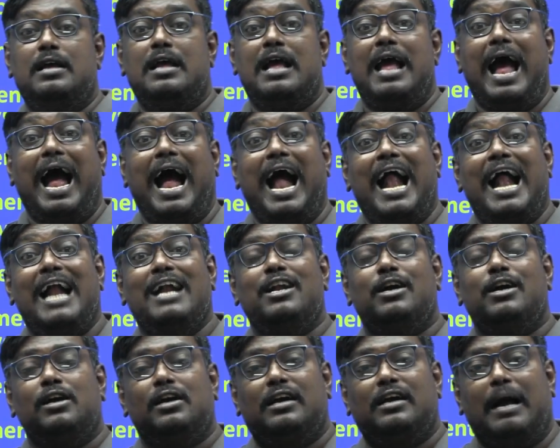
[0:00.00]
And
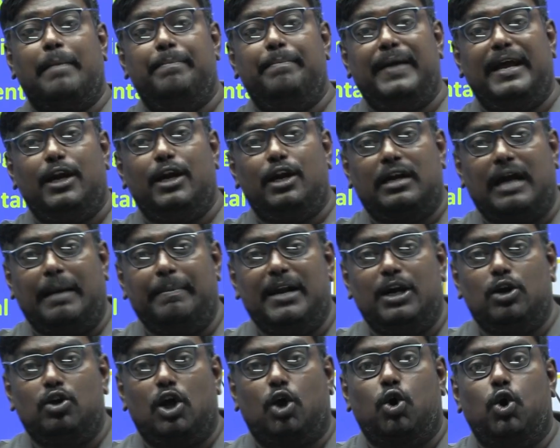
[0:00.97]
coming to
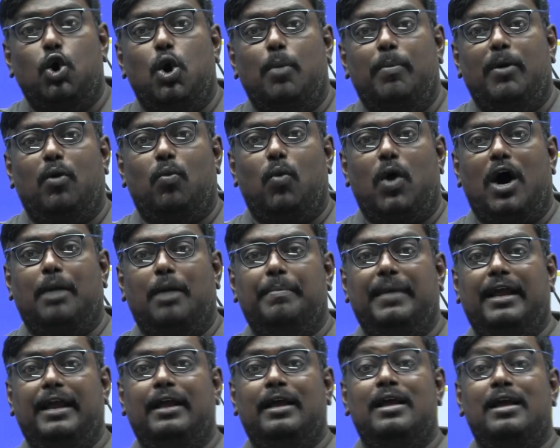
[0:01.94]
the global
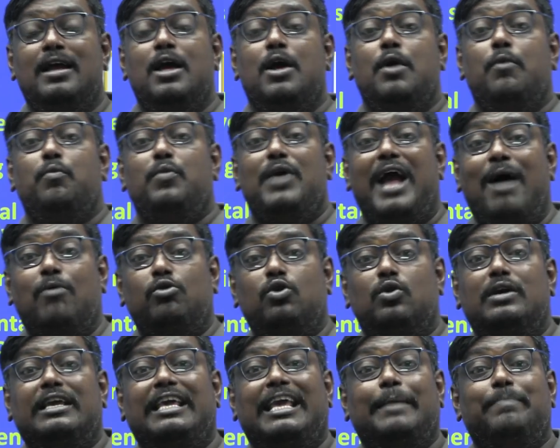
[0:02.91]
warming, we have to
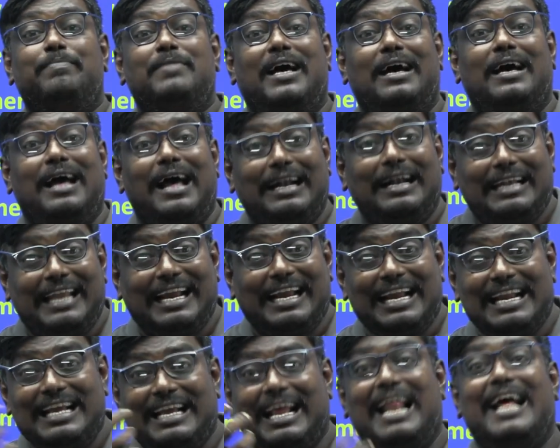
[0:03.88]
keep the
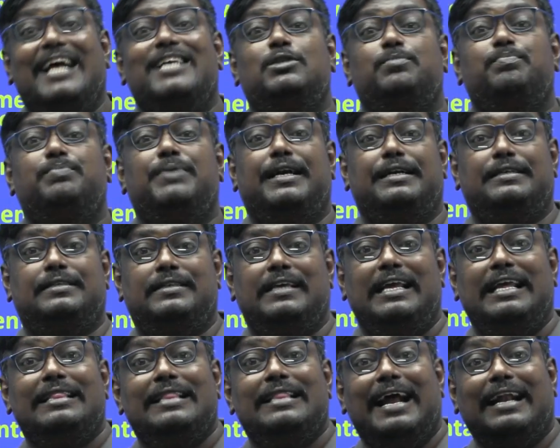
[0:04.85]
technical aspects
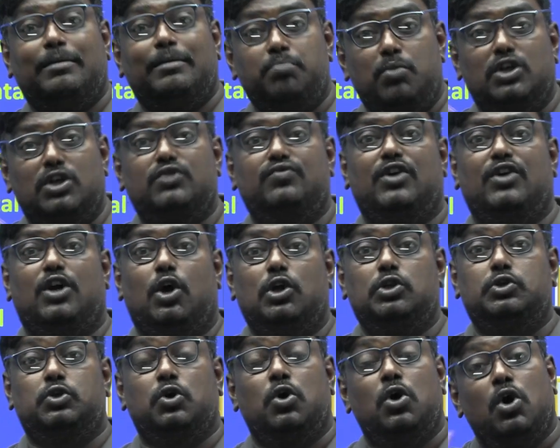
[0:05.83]
in the atmosphere
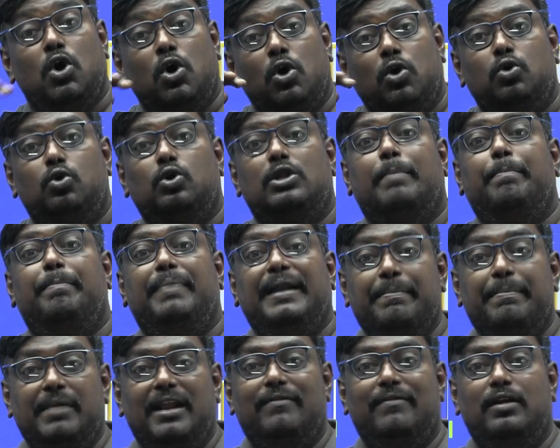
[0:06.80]
also to the brim
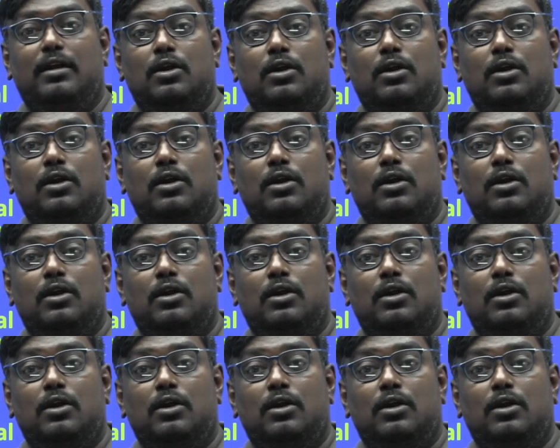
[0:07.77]
level.